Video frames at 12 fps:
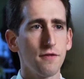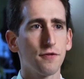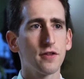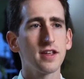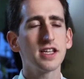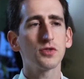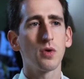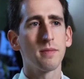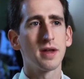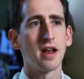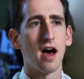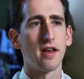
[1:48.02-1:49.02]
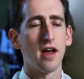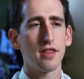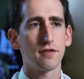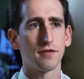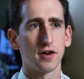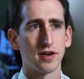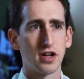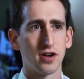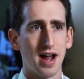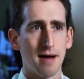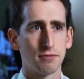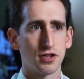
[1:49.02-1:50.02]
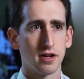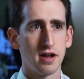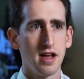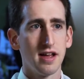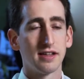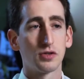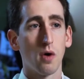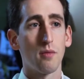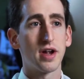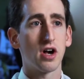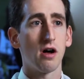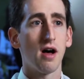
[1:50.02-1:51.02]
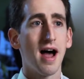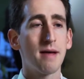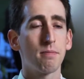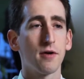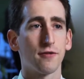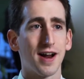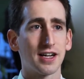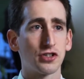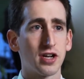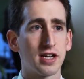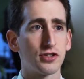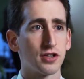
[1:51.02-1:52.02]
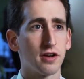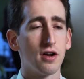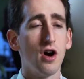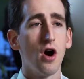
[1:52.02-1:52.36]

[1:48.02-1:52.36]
For these women, another very good option is what we call hypofractionation,